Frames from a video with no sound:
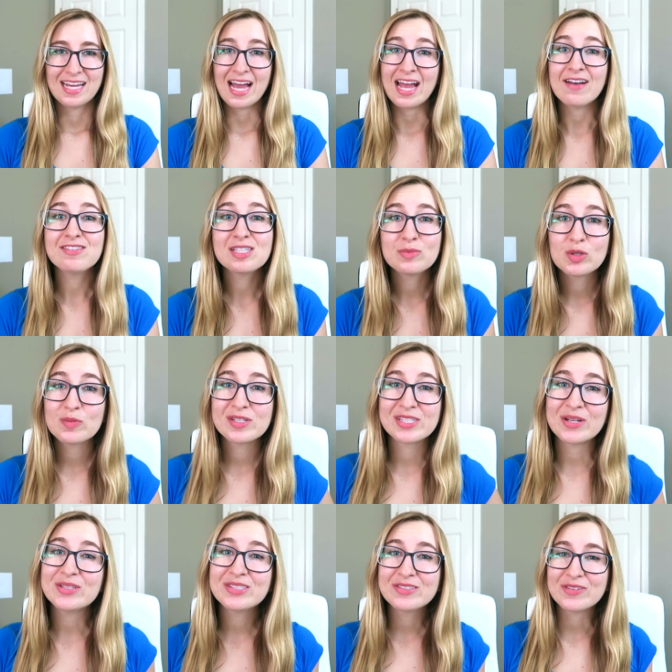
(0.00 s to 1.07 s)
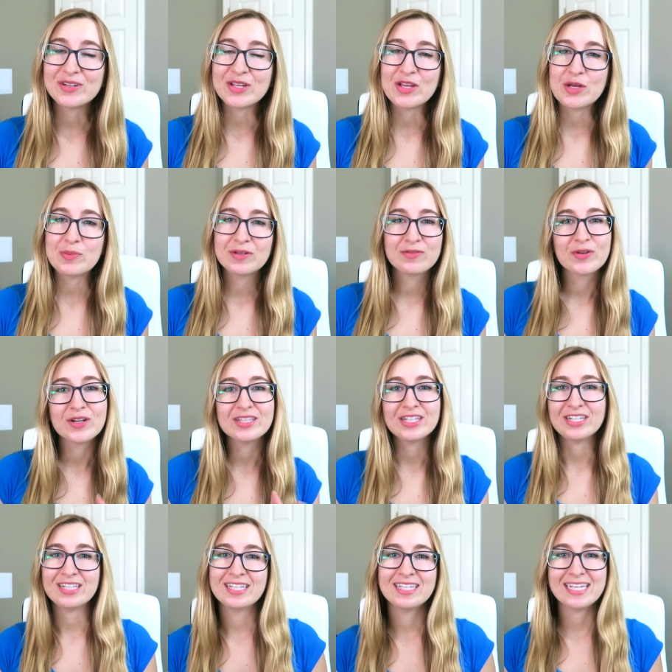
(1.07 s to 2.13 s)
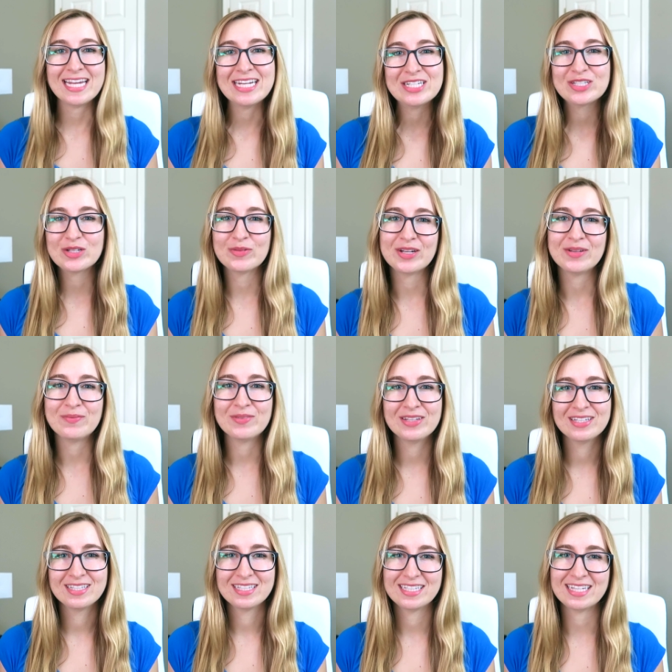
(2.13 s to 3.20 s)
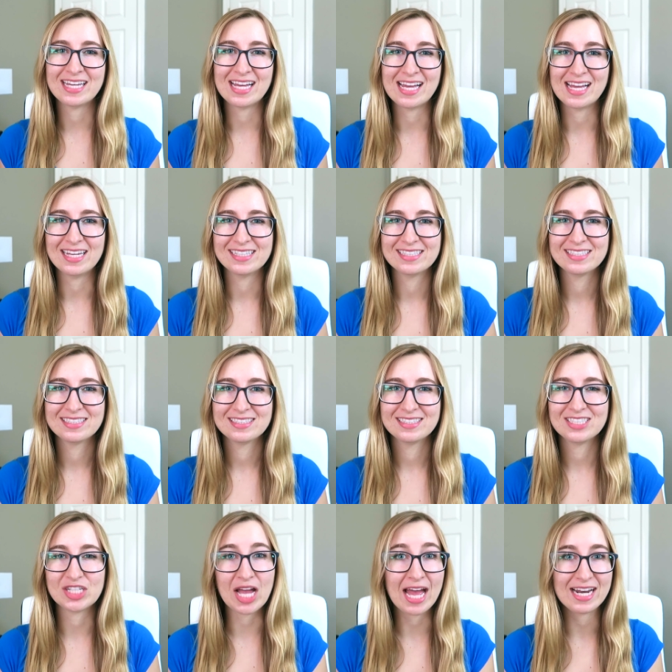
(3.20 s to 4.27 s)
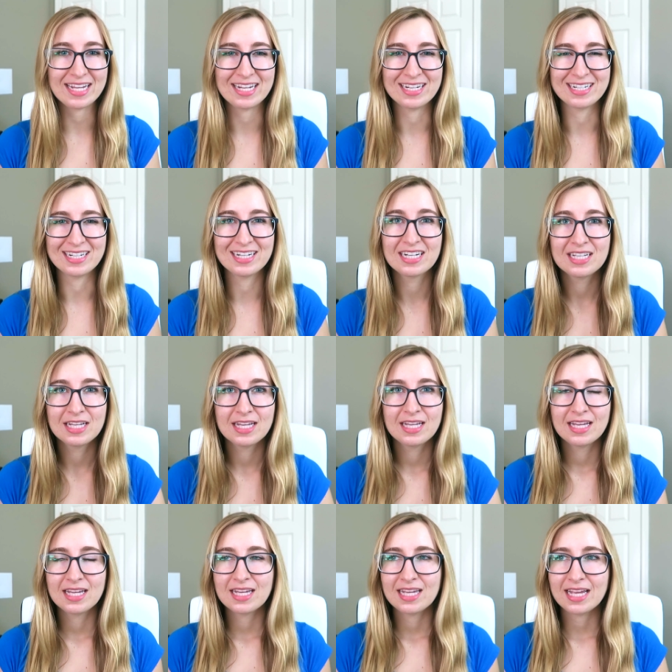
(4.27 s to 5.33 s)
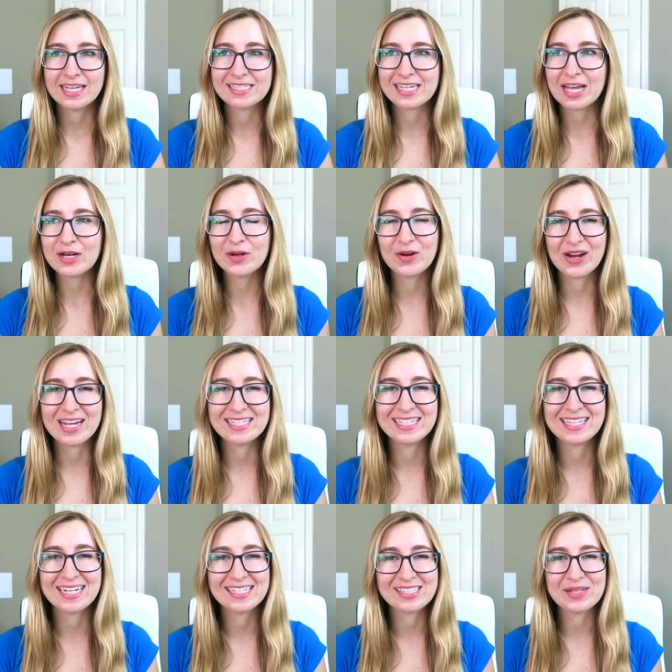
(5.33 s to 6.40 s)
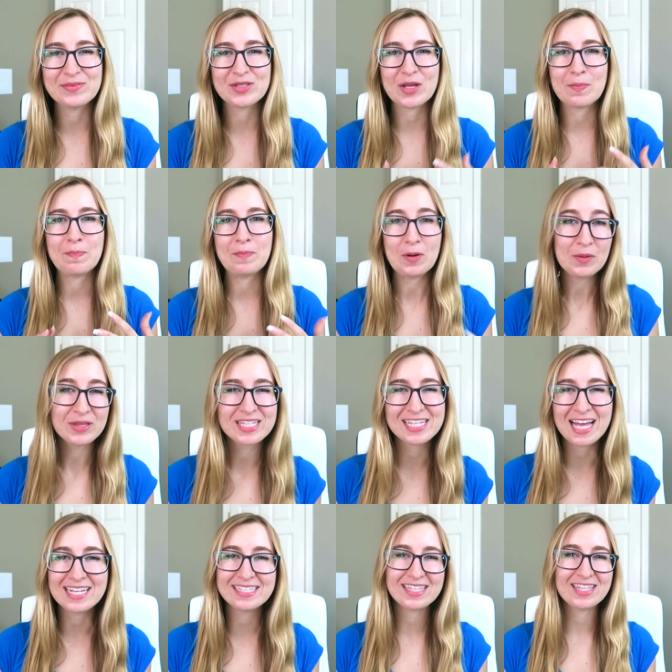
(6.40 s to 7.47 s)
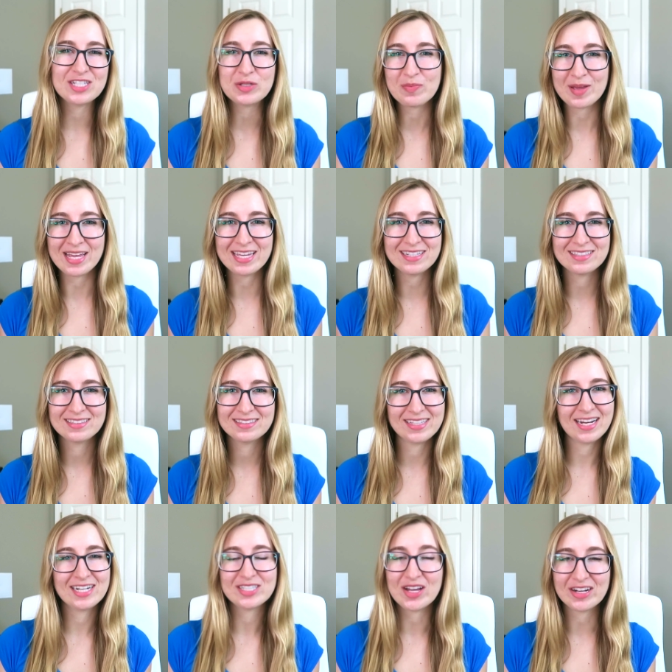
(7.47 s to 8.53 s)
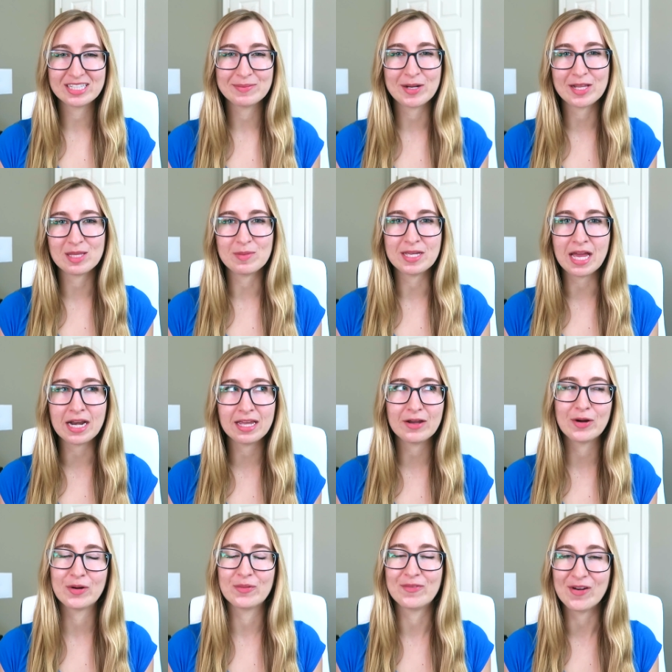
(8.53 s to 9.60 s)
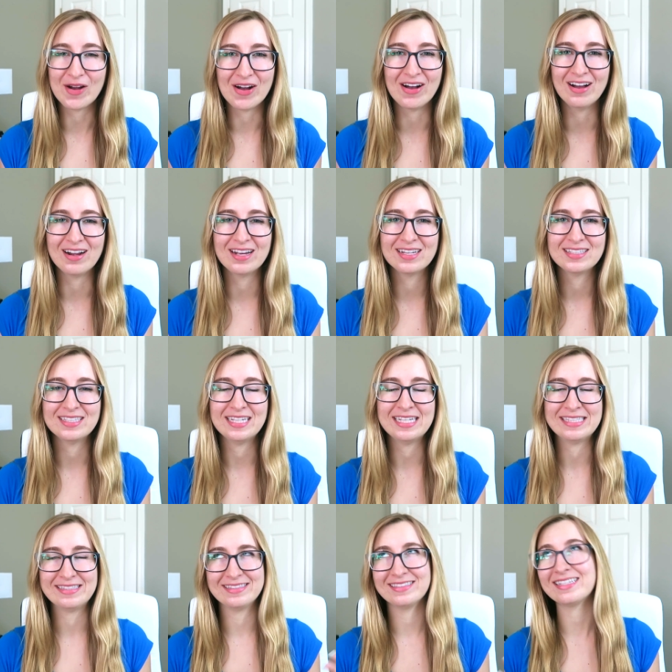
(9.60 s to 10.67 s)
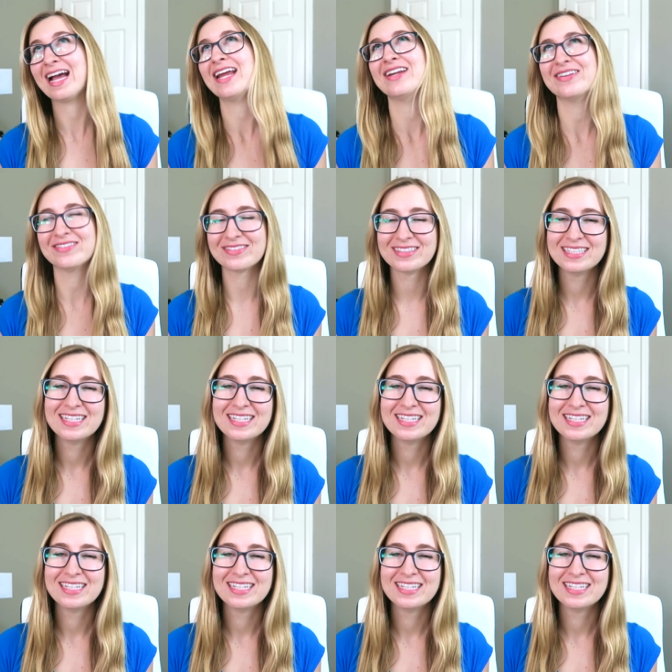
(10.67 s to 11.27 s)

I have some more results for you, but for a little interim uh, chat here, it's kind of crazy that it seems like both sides of the debate that I talked about at the beginning are wrong, and kind of,